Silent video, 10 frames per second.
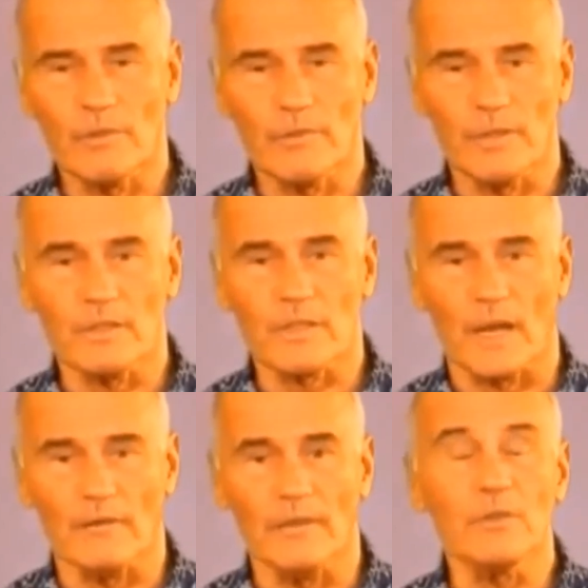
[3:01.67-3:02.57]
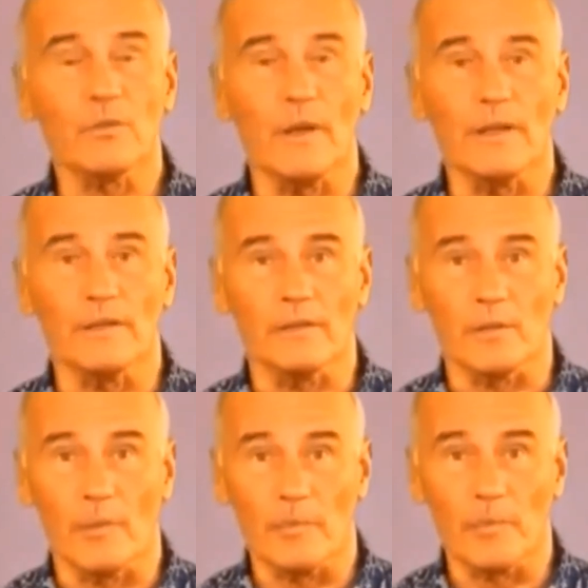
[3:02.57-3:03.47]
of the things that I've integrated
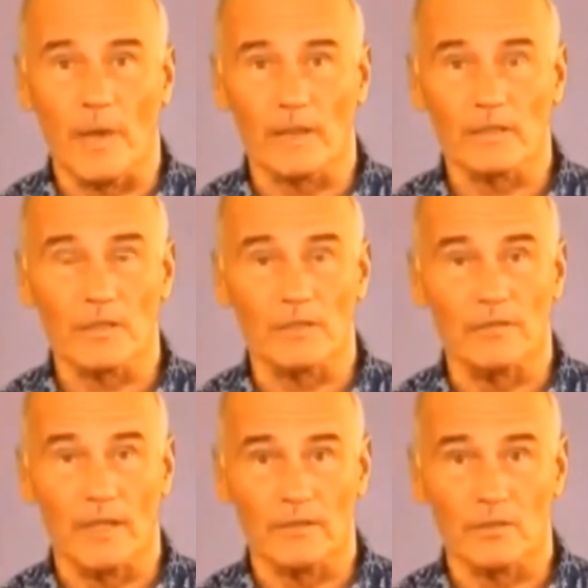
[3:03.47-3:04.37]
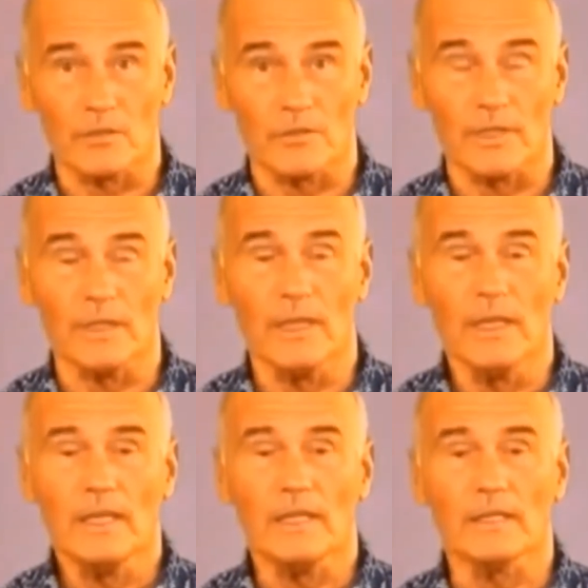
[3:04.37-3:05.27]
into my practice of dentistry
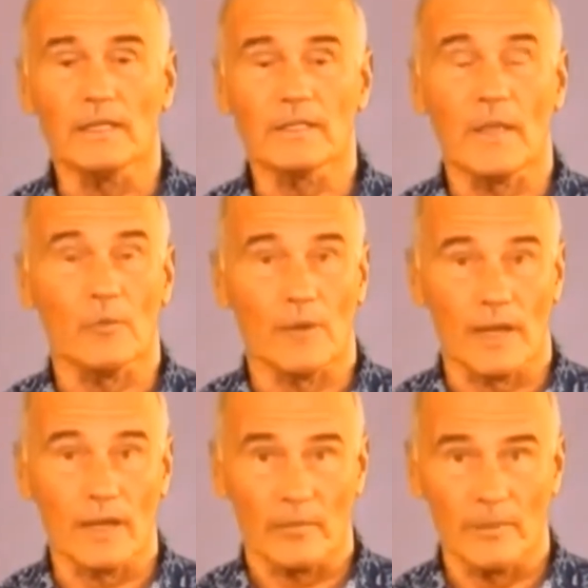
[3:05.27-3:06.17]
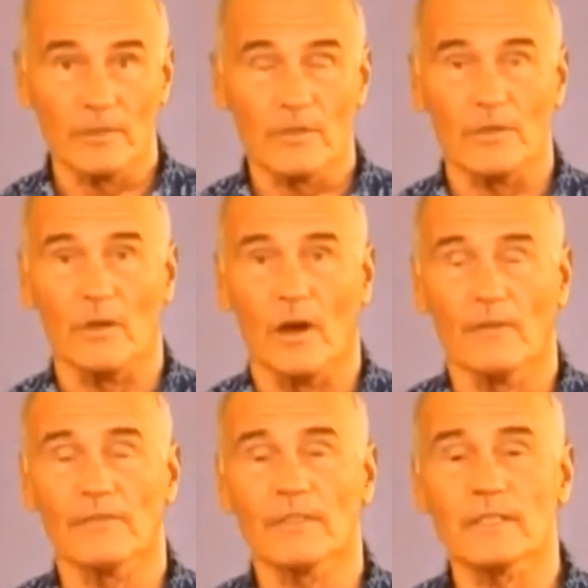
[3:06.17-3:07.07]
is that when I come into the
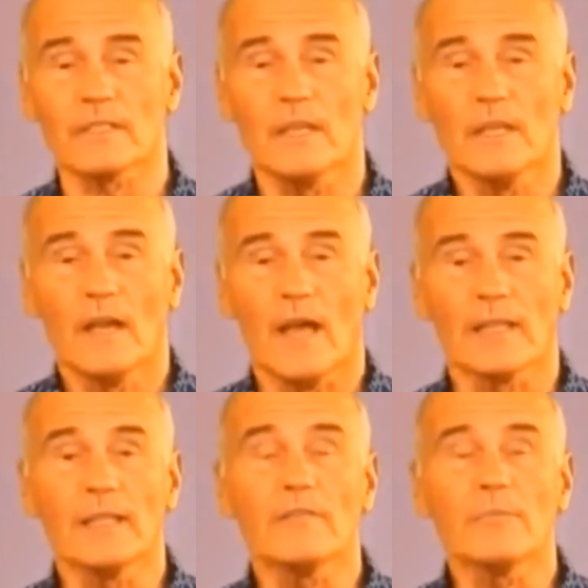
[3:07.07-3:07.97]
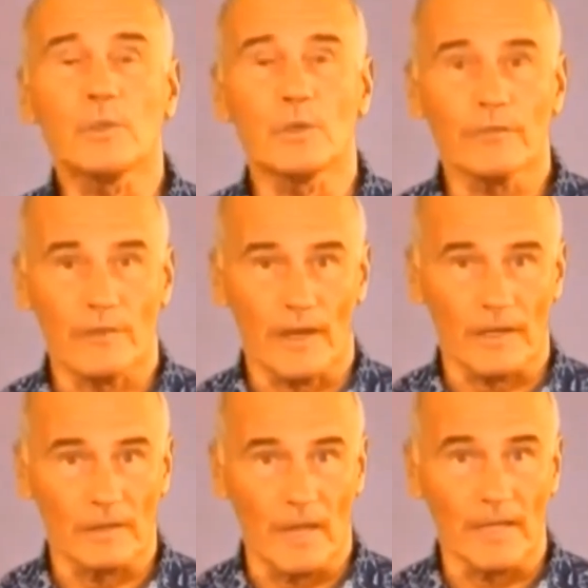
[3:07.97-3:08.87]
office, I give
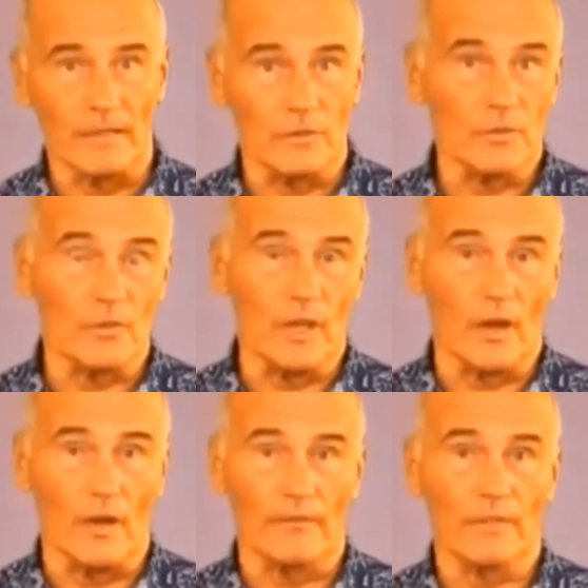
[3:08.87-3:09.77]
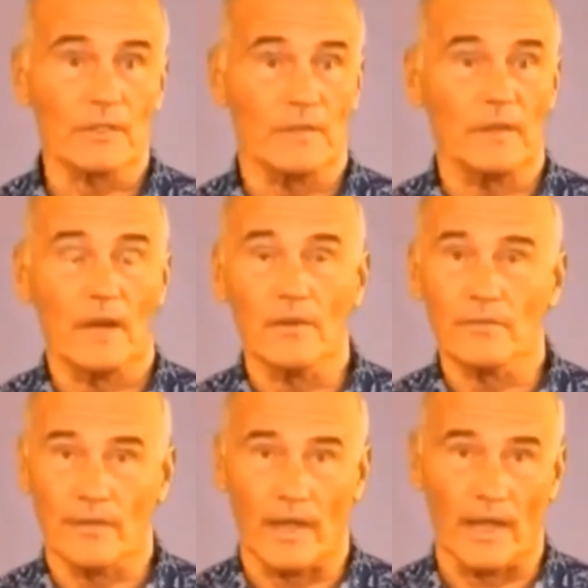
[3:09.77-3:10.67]
purifying light to the office and the
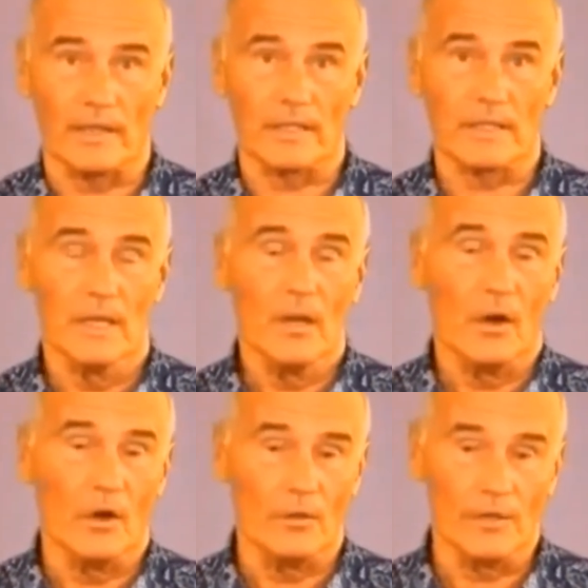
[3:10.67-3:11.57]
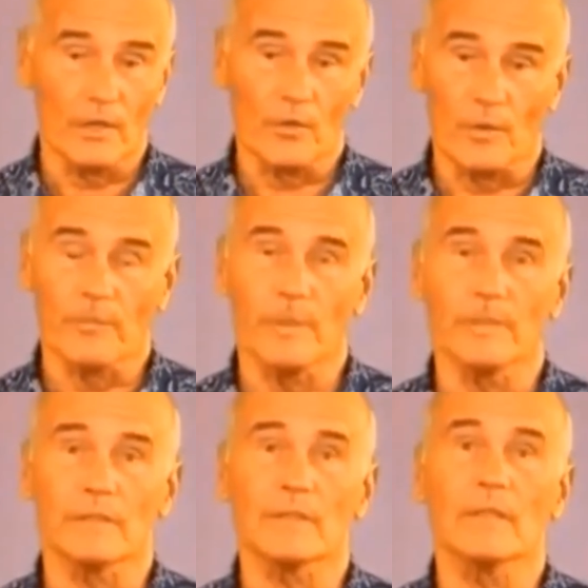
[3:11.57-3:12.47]
artifacts, all the
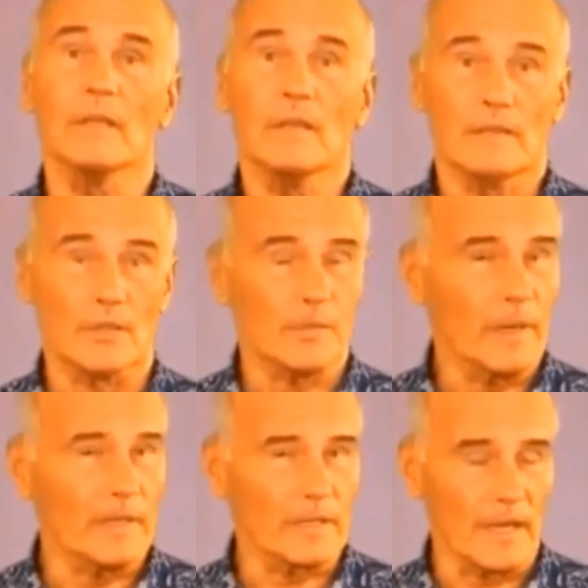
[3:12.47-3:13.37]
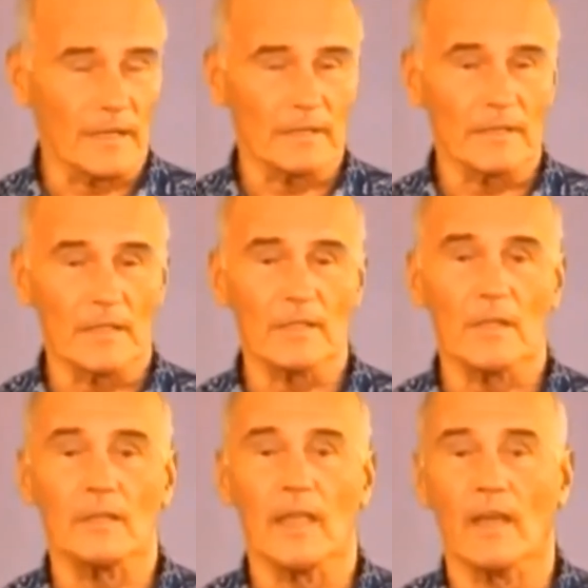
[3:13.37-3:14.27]
equipment, the space, and I
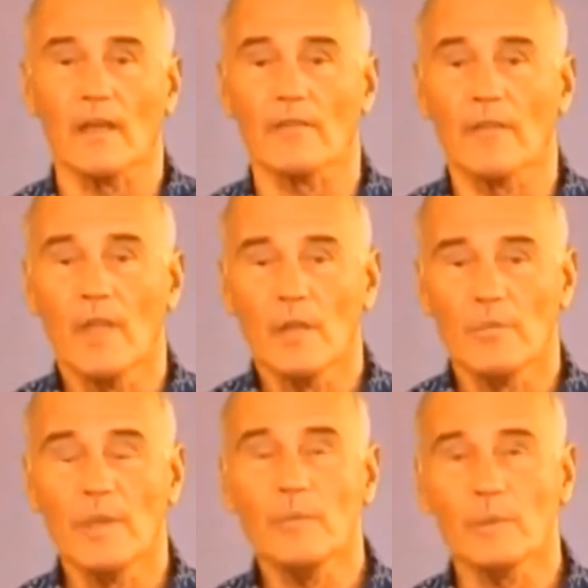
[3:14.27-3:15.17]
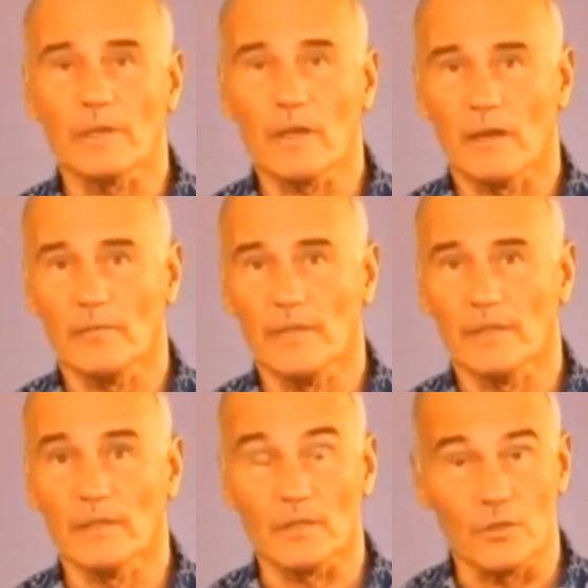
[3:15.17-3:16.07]
consistently have people that come
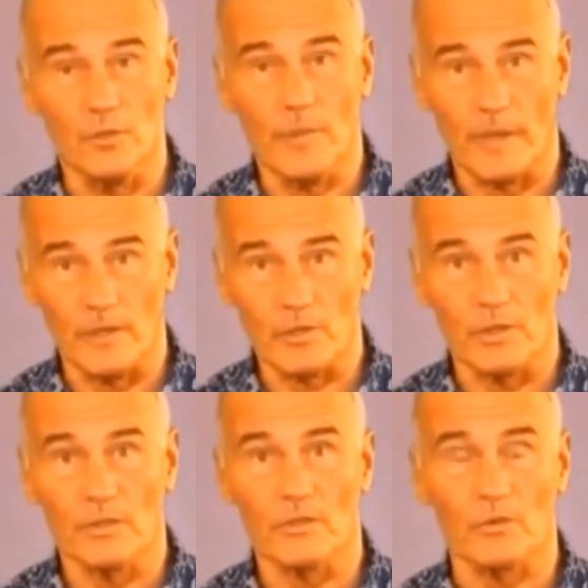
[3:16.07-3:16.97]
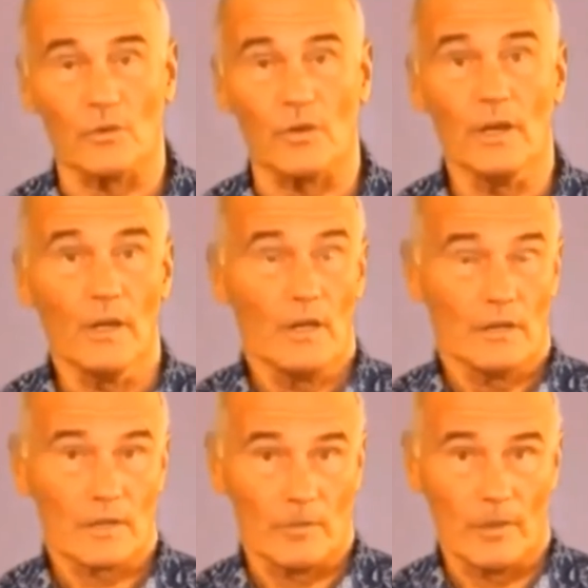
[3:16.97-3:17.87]
in as new patients or
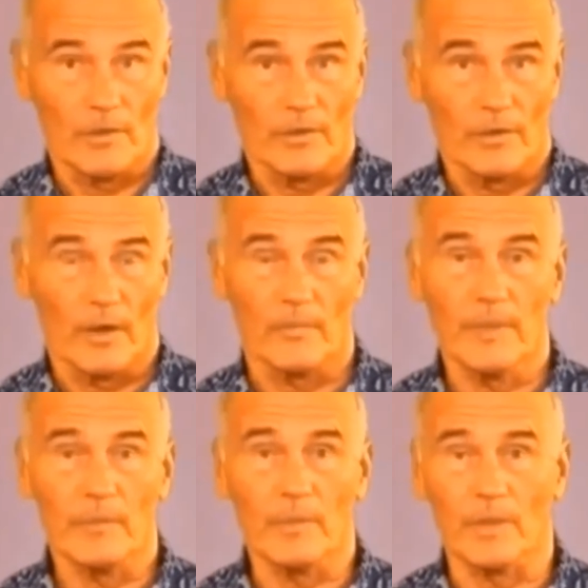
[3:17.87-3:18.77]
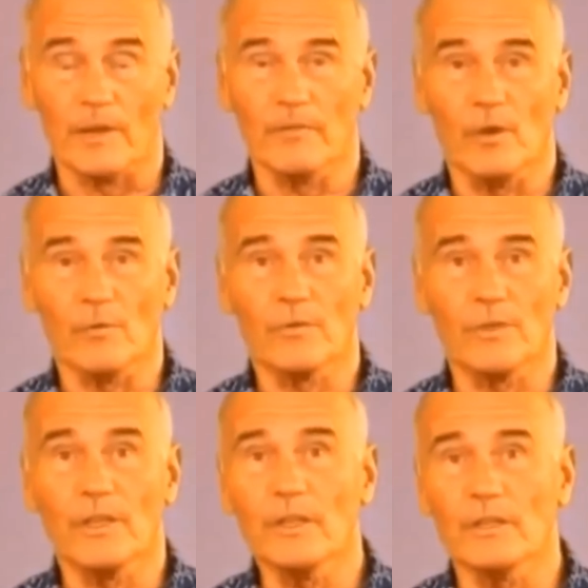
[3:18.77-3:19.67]
some other people that I've known for
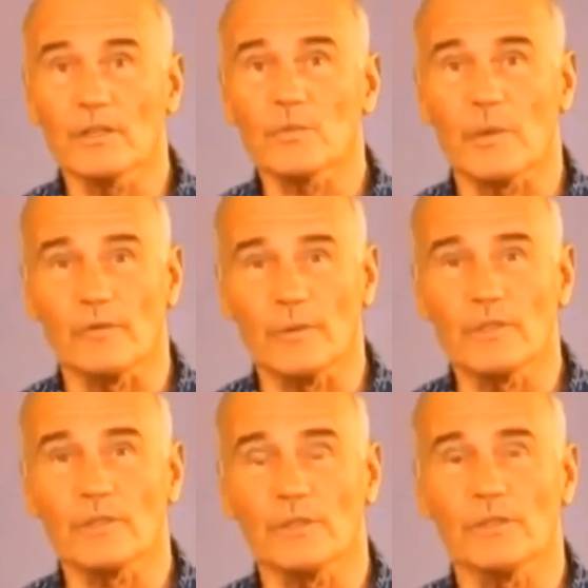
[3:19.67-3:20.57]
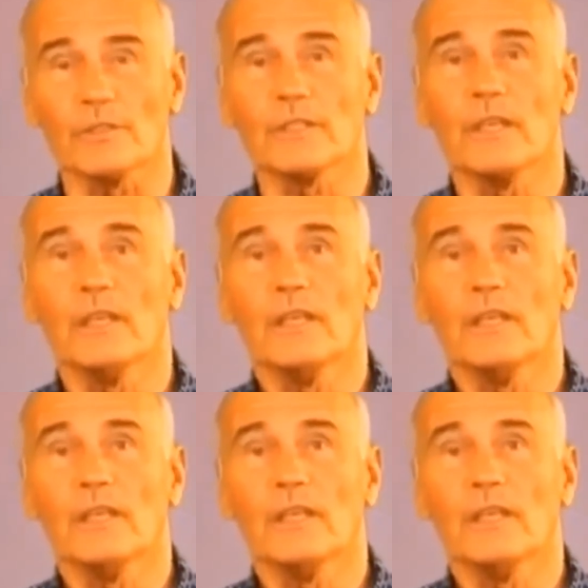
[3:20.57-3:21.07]
years but have returned,